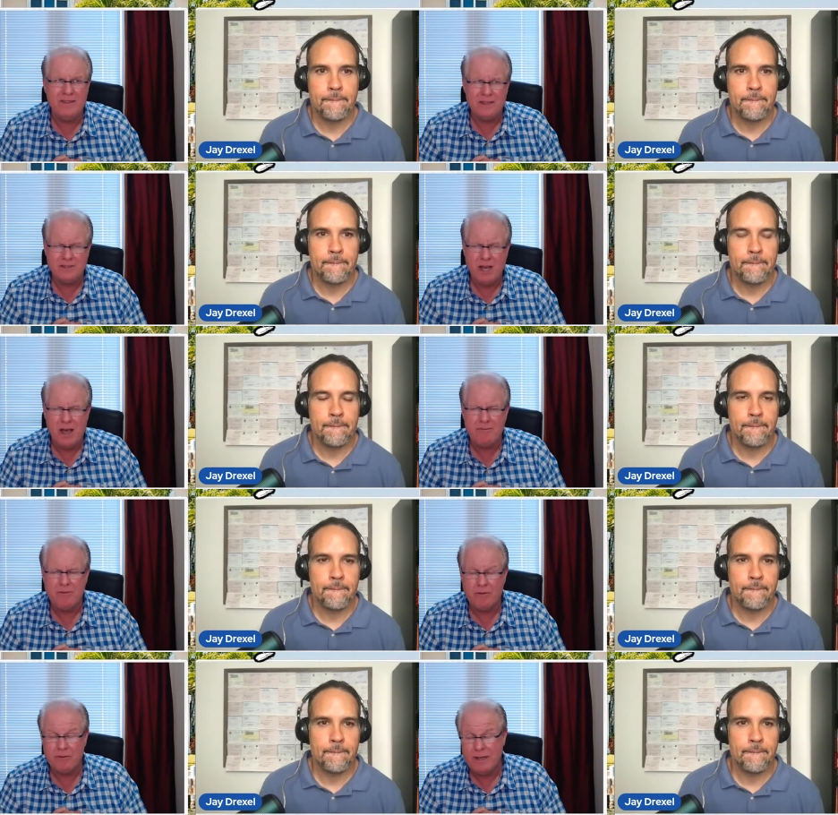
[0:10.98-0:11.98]
Speaker 1: in this type of,
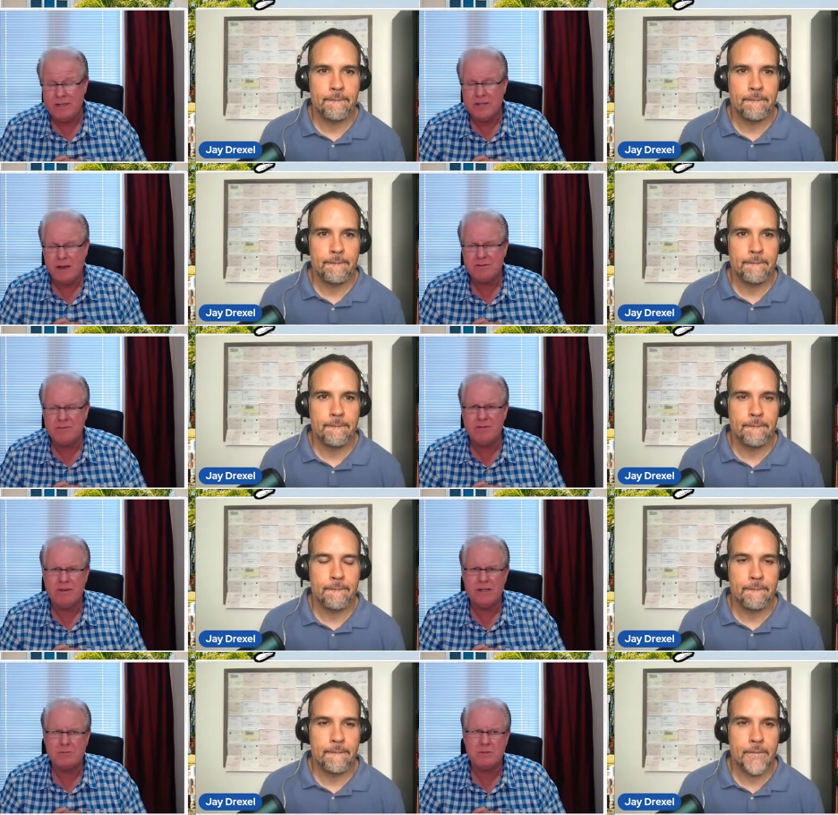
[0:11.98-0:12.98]
or these types of
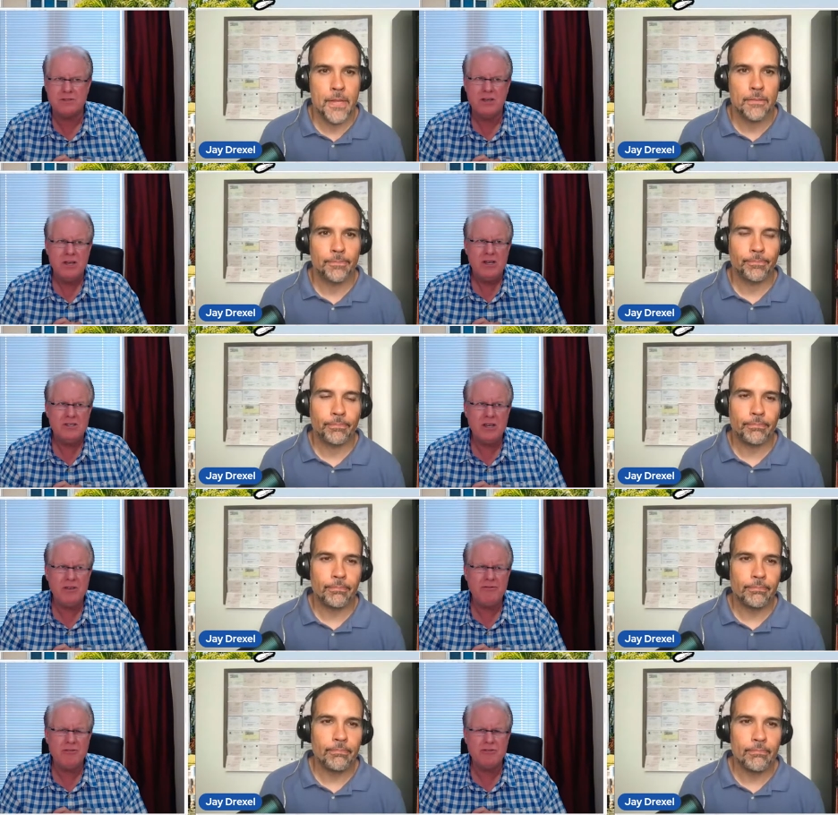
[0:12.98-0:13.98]
investments,
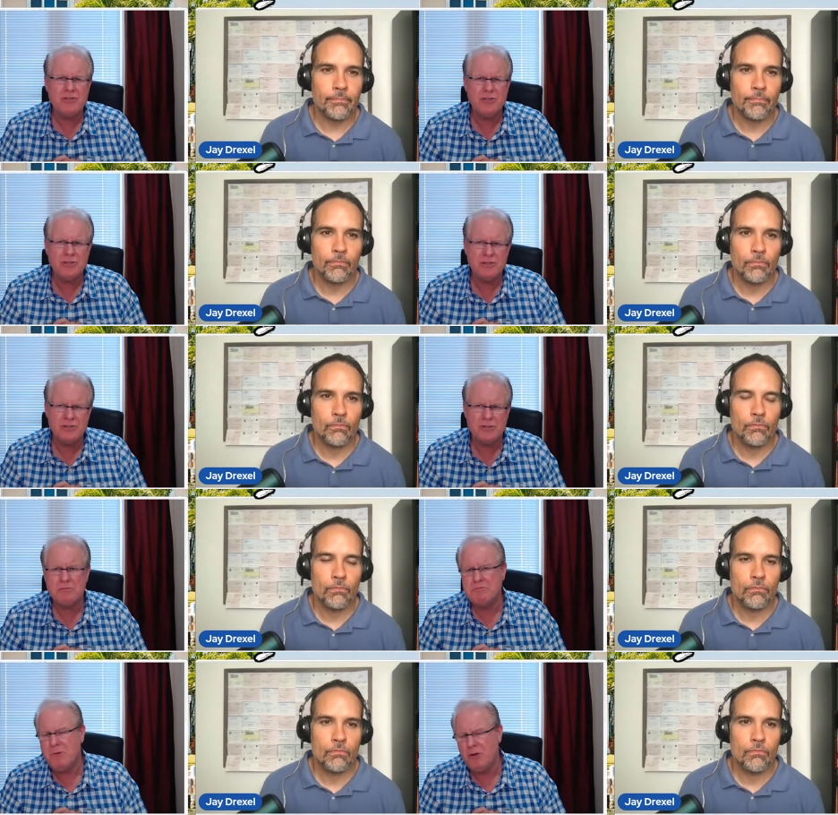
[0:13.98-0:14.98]
say
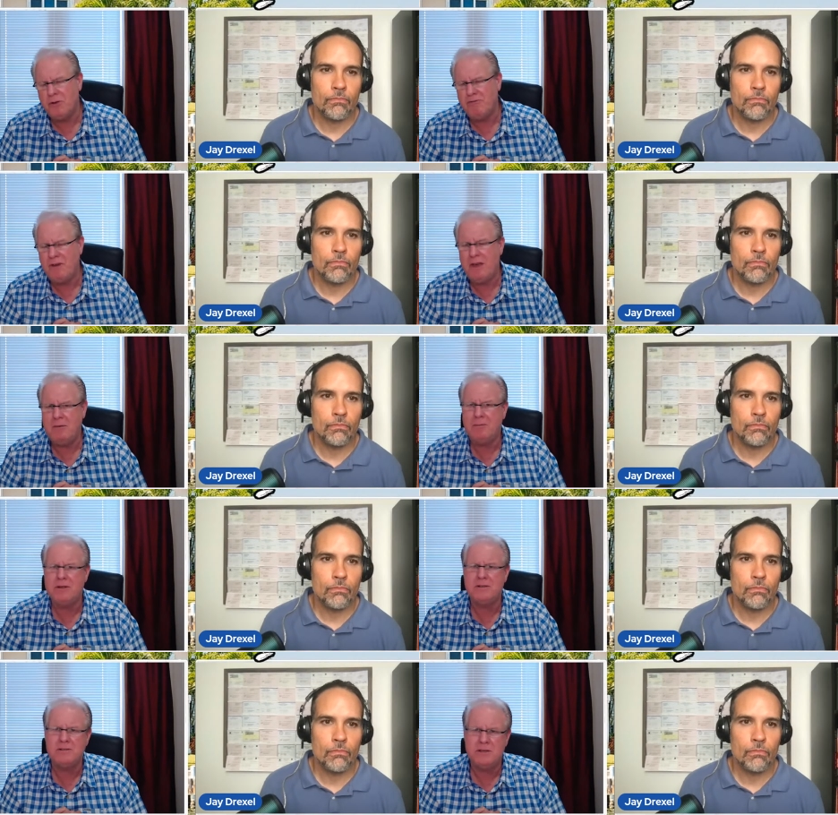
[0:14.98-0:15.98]
versus
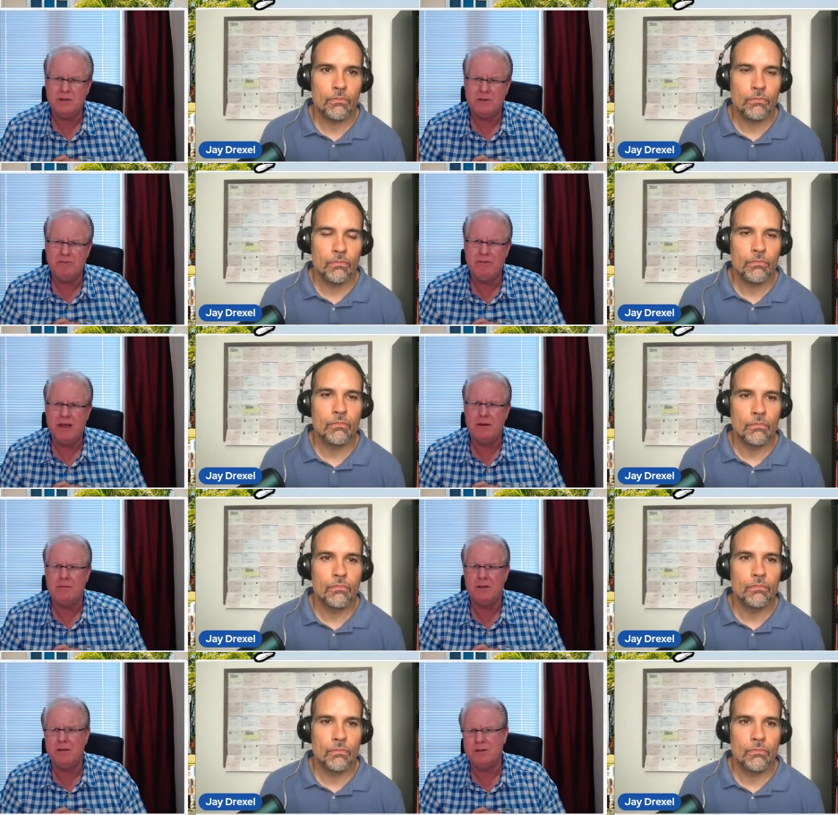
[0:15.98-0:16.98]
multifamily, single
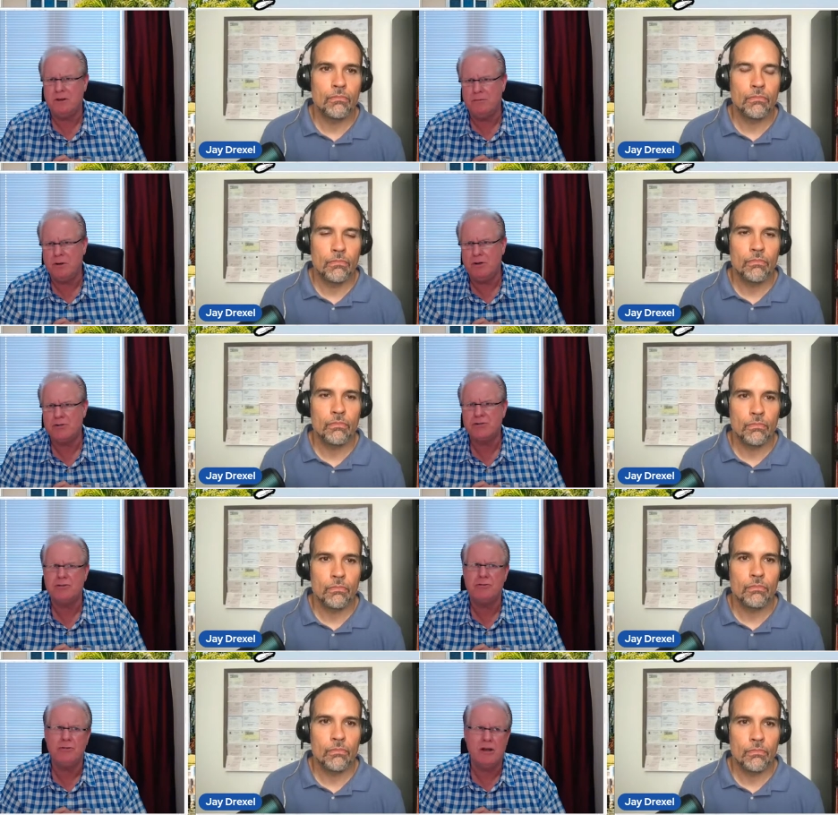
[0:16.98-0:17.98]
family,
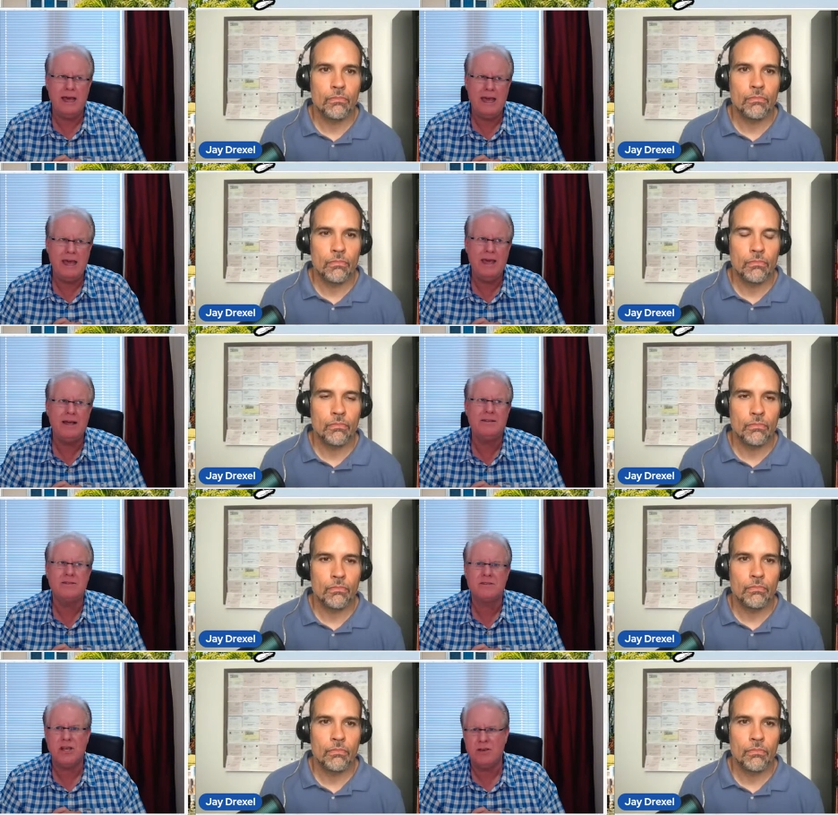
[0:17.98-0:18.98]
commercial, land,
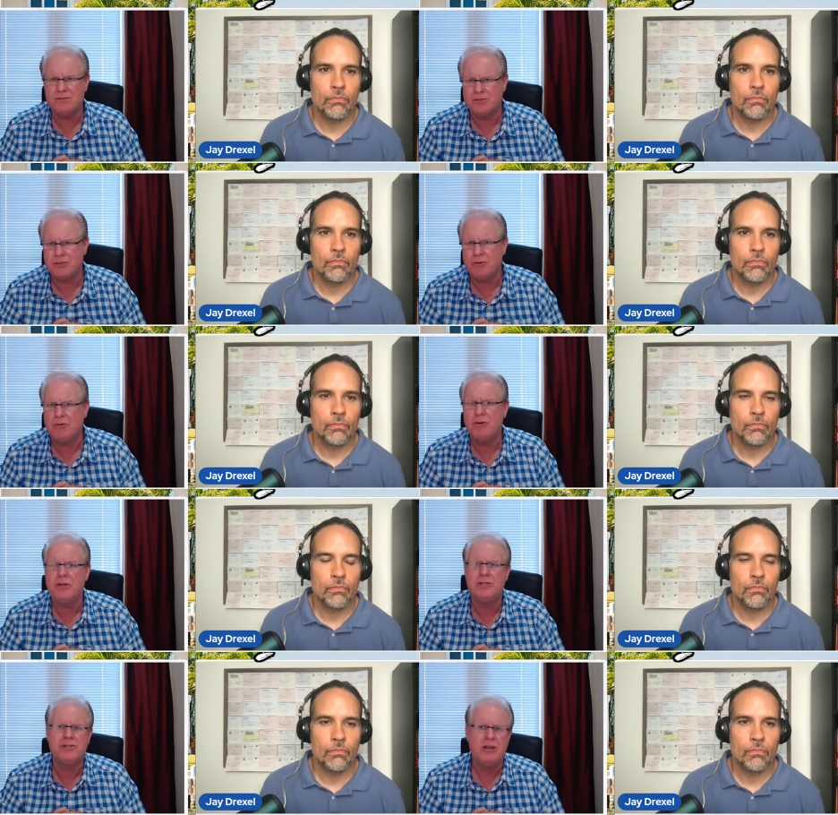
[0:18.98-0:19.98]
self
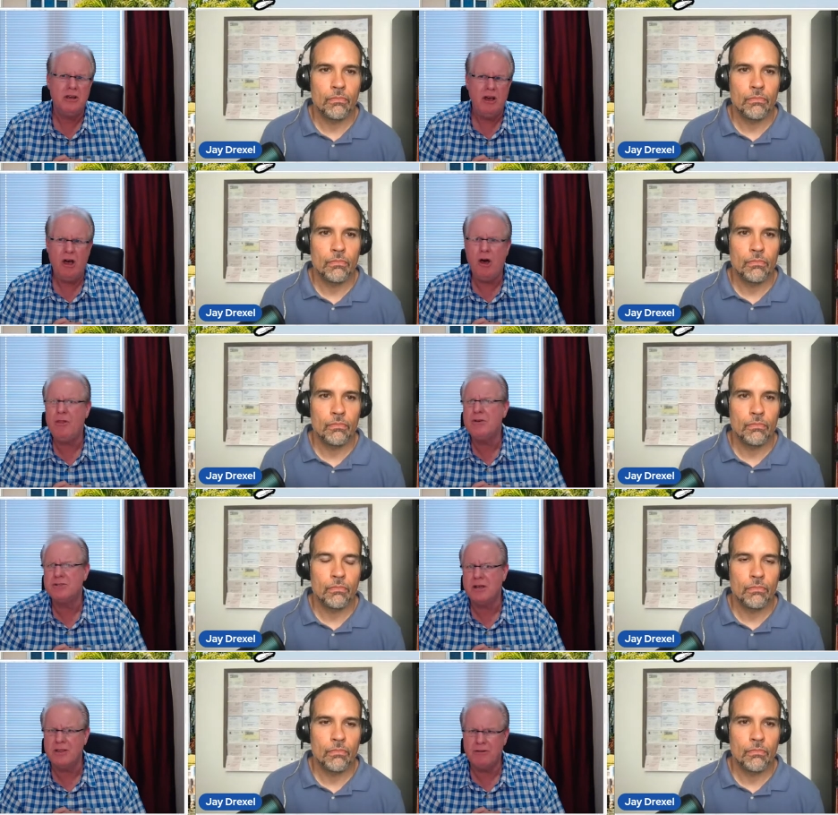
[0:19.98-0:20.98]
storage, all
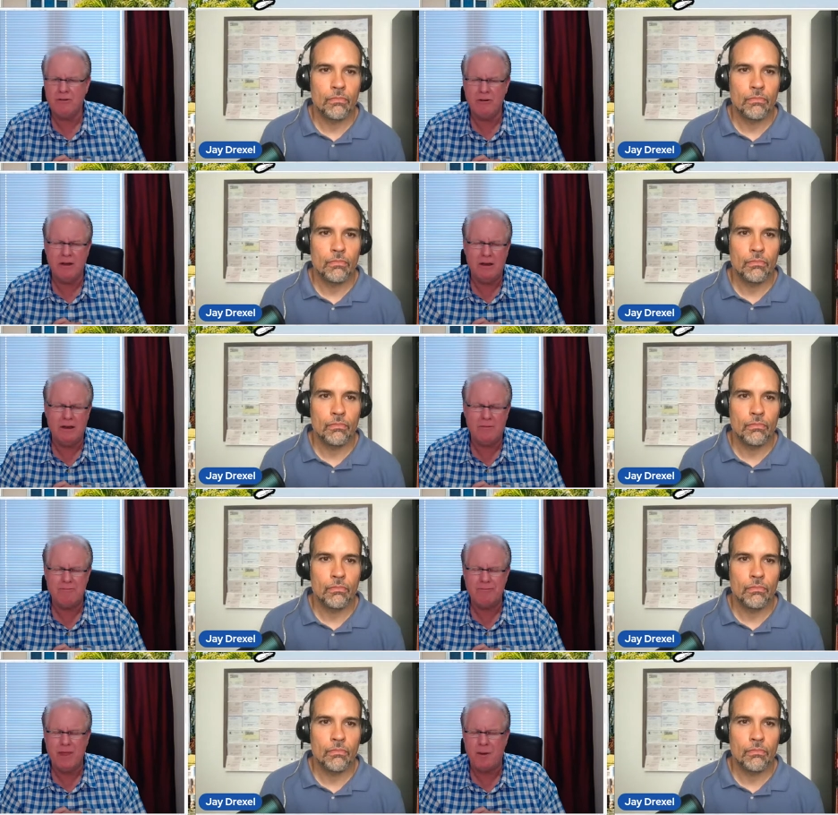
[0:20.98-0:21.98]
those other
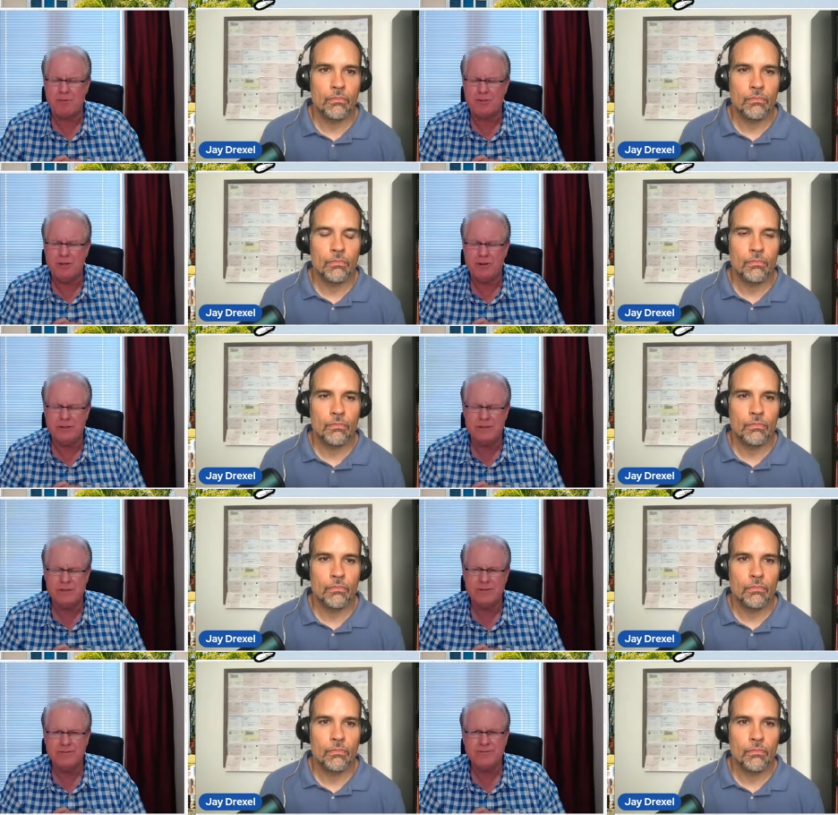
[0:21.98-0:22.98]
um,
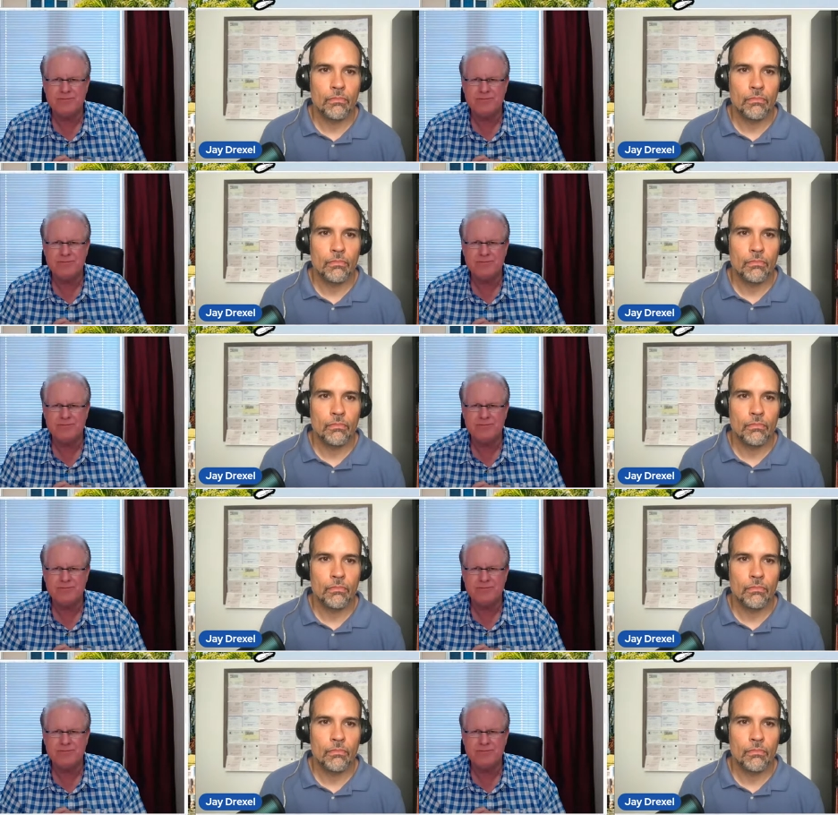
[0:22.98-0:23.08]
opportunities?